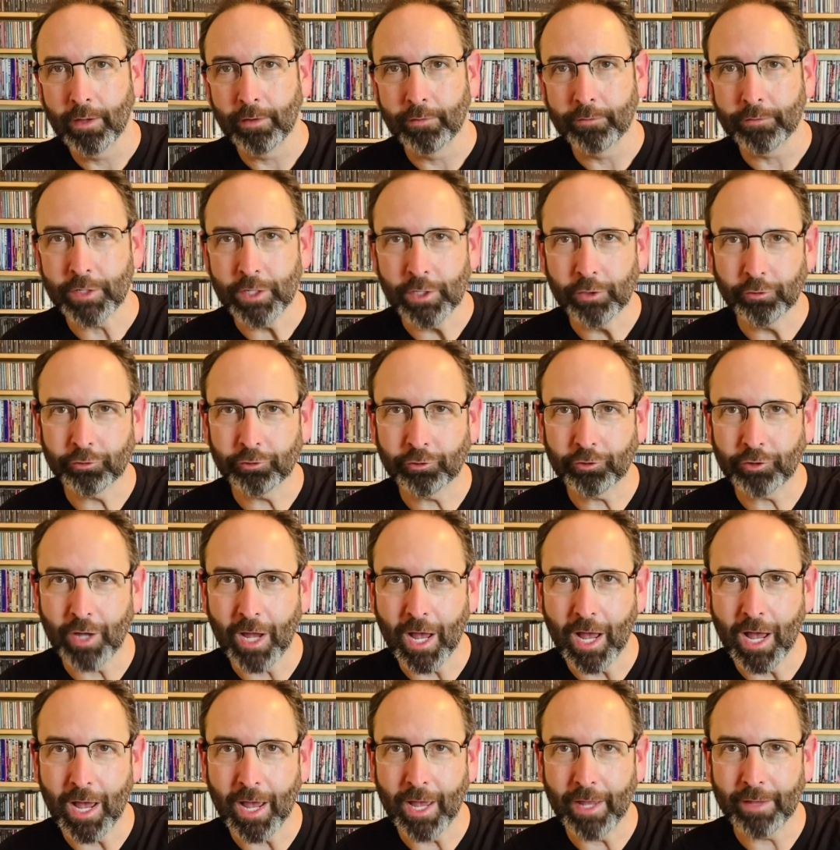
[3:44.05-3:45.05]
Neal
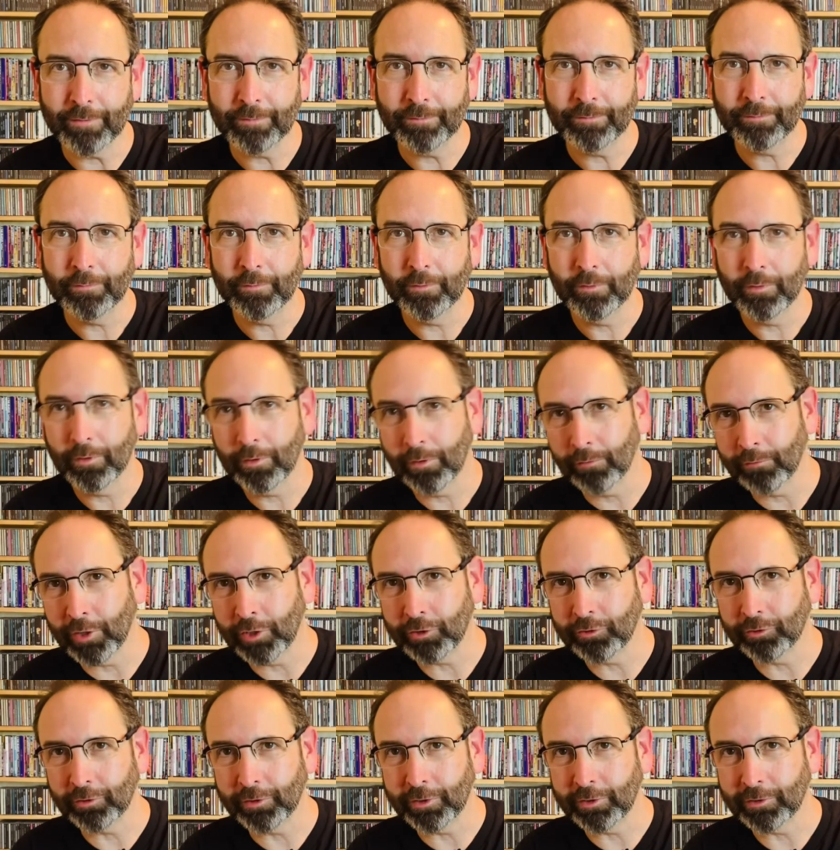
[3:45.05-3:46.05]
Schon,
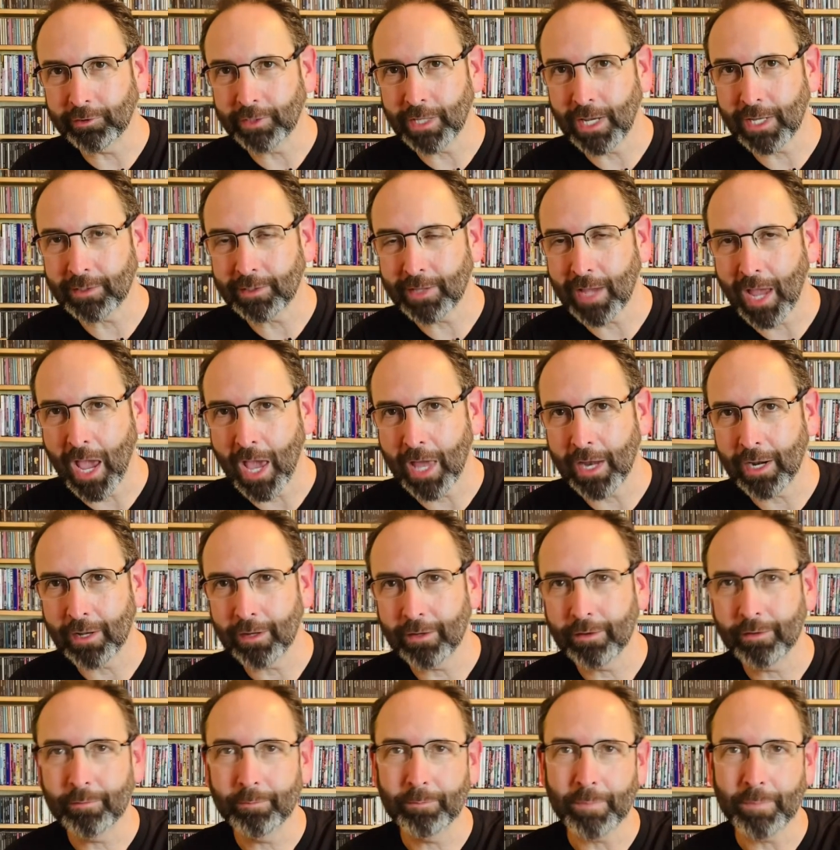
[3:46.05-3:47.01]
originally Santana,